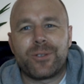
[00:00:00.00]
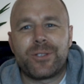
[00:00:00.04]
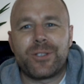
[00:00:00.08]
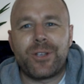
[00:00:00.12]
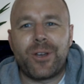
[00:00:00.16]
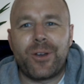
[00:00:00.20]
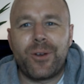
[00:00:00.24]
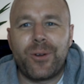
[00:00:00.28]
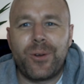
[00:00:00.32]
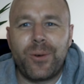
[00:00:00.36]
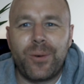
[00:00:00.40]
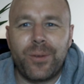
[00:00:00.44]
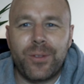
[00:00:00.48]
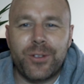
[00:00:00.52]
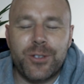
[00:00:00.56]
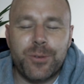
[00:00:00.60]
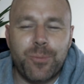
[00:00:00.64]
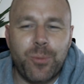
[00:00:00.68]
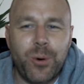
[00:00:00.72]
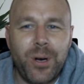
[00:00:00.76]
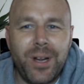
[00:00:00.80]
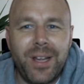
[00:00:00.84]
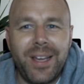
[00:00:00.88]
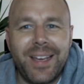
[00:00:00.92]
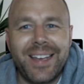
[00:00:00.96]
So
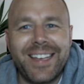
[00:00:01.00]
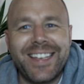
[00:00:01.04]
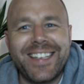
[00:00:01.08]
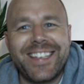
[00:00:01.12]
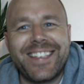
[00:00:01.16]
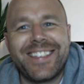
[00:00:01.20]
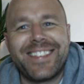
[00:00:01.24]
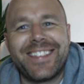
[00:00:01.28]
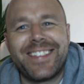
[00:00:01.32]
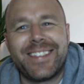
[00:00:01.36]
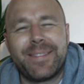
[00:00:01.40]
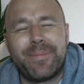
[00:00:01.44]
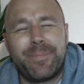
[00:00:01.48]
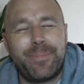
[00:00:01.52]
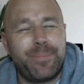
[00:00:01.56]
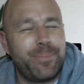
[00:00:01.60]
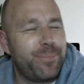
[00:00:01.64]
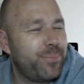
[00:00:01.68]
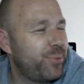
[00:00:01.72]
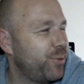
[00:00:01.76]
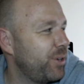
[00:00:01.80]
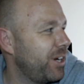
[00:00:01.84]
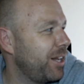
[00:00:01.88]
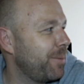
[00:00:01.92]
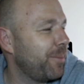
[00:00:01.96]
spring is
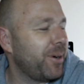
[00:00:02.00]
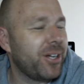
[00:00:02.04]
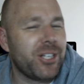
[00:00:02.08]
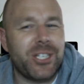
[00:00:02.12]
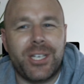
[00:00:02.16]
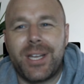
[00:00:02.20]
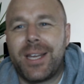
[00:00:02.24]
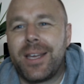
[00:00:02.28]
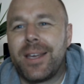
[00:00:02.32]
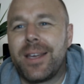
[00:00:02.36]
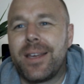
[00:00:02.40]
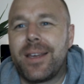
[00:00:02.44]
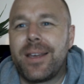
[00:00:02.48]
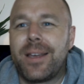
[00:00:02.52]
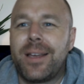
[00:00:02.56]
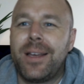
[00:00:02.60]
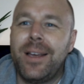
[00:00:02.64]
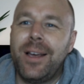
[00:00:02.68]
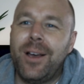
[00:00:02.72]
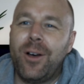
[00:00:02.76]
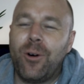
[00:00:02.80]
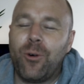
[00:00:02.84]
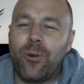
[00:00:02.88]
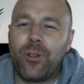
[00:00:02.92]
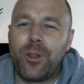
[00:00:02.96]
pretty much here,
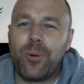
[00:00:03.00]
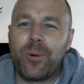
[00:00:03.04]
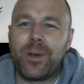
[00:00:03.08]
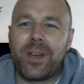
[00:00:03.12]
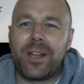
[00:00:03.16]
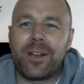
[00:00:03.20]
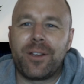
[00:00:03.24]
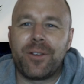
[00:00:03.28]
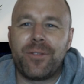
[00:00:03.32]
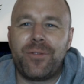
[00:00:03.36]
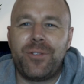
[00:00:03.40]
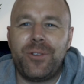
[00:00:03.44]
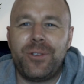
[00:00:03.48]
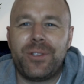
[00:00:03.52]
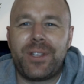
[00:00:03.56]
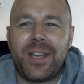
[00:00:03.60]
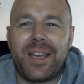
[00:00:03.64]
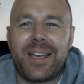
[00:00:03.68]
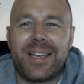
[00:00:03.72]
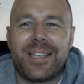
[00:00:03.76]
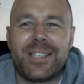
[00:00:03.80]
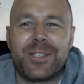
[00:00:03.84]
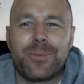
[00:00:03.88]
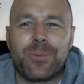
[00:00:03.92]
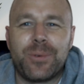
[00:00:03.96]
although we're getting a few
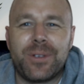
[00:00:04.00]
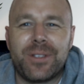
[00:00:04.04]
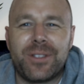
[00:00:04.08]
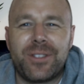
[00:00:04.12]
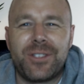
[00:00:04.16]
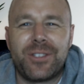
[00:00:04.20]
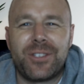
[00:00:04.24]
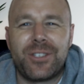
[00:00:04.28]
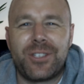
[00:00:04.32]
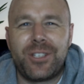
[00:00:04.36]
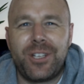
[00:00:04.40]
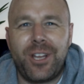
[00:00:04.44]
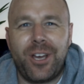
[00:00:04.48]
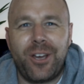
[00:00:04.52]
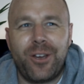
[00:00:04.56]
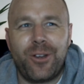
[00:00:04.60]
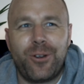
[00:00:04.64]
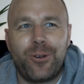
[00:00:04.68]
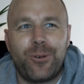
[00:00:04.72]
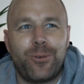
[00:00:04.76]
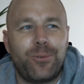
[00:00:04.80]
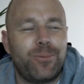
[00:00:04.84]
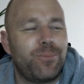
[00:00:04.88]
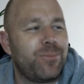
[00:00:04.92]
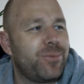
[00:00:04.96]
days with
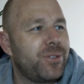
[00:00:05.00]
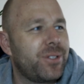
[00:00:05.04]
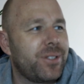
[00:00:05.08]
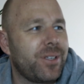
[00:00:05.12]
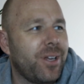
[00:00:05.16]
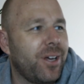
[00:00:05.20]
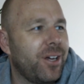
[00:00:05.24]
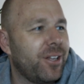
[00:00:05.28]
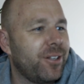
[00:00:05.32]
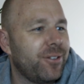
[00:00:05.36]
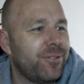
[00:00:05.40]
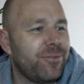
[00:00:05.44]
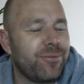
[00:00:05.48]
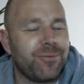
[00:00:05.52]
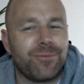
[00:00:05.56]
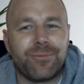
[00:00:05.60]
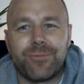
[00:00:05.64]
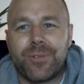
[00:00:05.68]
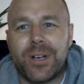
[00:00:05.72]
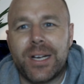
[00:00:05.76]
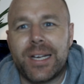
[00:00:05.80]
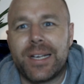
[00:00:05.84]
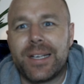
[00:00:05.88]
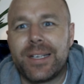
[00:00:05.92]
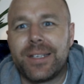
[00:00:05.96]
snow, sun,
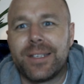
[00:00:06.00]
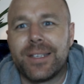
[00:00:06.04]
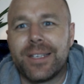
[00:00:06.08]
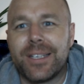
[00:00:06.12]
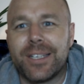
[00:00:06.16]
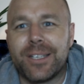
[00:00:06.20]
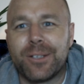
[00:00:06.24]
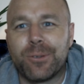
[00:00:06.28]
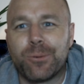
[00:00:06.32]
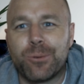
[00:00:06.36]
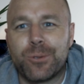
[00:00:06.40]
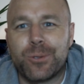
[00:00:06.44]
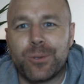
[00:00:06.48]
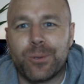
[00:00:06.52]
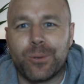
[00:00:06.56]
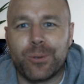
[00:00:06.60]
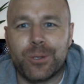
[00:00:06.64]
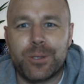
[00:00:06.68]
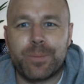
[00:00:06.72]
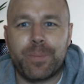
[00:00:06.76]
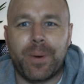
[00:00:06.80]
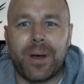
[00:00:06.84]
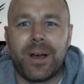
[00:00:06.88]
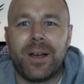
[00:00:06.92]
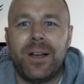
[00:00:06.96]
rain and all
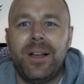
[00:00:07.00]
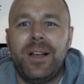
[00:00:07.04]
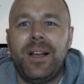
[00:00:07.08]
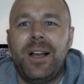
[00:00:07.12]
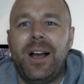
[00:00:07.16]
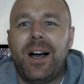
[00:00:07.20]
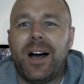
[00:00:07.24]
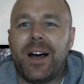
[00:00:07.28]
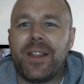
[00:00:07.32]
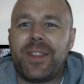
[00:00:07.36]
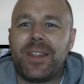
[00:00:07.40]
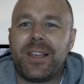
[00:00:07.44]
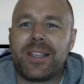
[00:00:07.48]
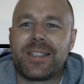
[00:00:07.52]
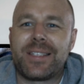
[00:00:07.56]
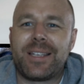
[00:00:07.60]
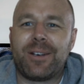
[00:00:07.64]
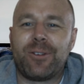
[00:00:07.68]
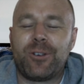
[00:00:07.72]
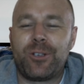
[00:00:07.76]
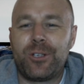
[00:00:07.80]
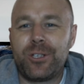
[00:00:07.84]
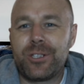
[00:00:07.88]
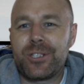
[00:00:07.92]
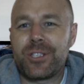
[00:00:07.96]
sorts, but I think it's
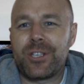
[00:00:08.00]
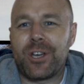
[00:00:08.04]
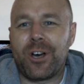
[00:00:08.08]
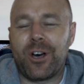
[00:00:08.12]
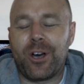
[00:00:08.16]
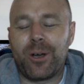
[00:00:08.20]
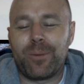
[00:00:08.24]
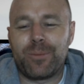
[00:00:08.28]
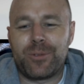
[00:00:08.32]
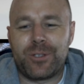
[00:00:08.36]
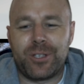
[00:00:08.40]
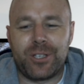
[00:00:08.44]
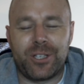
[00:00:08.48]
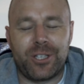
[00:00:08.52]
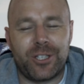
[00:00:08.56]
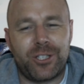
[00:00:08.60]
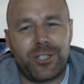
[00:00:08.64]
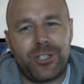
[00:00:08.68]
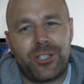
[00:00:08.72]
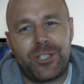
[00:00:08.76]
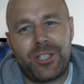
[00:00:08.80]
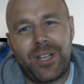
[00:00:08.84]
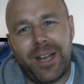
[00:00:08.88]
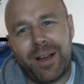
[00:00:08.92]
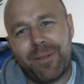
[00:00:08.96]
now a good time to
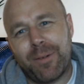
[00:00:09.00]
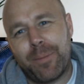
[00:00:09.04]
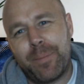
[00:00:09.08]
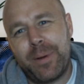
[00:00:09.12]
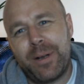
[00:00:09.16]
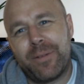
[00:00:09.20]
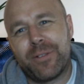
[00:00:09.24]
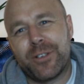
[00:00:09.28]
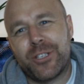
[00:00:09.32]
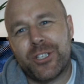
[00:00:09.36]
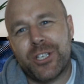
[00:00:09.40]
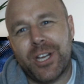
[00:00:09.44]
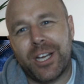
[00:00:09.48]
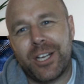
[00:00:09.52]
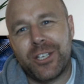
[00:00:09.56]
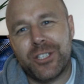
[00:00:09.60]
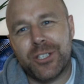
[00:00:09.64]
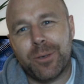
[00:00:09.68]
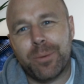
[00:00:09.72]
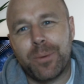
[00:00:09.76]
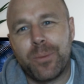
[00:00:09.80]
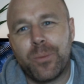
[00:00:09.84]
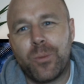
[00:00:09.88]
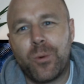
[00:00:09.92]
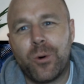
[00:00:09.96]
have a bit of a change
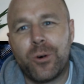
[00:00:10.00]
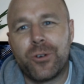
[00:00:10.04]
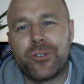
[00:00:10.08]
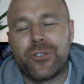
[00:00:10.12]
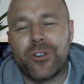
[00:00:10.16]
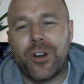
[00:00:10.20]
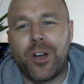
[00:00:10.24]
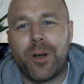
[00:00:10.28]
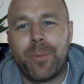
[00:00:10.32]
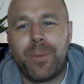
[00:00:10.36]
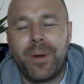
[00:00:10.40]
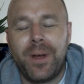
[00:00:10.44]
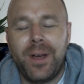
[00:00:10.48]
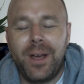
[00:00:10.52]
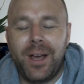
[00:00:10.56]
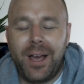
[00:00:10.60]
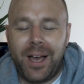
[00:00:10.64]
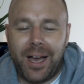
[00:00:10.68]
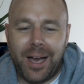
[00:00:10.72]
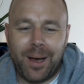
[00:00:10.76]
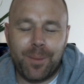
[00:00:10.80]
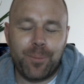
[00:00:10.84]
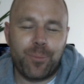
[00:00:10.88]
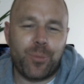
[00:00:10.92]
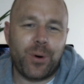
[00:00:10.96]
up in wardrobe
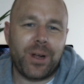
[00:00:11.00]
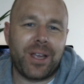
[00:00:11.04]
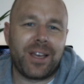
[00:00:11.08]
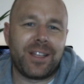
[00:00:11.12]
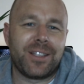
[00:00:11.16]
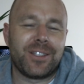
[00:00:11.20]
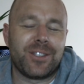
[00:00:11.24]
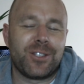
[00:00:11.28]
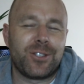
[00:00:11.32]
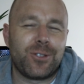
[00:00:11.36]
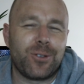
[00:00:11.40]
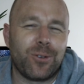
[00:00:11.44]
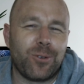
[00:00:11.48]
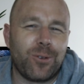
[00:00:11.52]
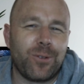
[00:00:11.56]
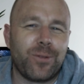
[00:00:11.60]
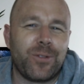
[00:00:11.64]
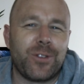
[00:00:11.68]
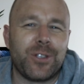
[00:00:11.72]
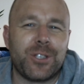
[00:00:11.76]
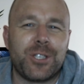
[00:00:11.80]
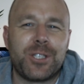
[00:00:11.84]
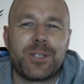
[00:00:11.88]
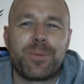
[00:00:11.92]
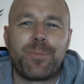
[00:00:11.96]
and bring in sort of
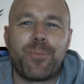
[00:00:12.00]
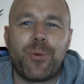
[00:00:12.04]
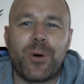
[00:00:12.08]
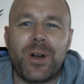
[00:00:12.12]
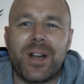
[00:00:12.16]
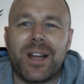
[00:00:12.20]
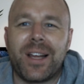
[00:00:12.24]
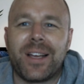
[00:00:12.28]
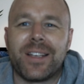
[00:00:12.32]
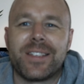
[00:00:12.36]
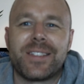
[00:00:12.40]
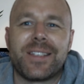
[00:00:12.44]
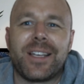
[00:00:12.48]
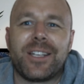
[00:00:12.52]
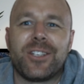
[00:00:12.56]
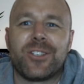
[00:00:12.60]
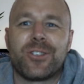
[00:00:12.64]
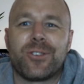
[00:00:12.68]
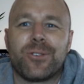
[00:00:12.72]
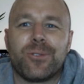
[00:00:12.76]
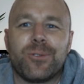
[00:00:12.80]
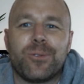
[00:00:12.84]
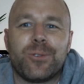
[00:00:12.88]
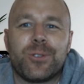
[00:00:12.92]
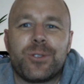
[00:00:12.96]
the spring
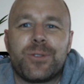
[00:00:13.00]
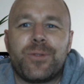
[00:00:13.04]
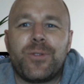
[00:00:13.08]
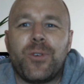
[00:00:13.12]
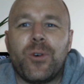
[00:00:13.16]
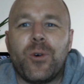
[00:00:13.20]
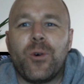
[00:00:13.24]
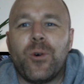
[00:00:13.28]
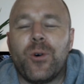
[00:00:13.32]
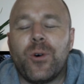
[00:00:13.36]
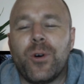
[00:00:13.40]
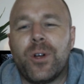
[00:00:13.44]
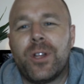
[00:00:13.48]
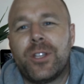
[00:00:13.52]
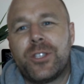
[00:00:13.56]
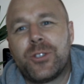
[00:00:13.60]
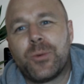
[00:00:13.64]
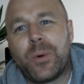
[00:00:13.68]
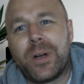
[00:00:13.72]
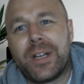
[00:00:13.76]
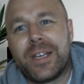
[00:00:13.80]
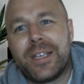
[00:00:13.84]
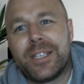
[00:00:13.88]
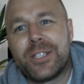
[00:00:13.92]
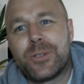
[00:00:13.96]
essentials for
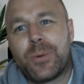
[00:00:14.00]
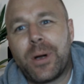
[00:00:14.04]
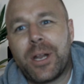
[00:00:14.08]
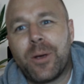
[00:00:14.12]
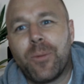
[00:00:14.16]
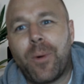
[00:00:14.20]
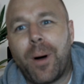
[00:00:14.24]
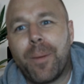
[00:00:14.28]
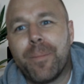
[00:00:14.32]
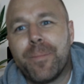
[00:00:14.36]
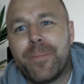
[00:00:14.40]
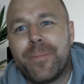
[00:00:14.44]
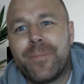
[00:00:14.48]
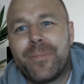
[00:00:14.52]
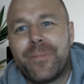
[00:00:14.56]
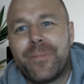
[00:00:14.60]
2021.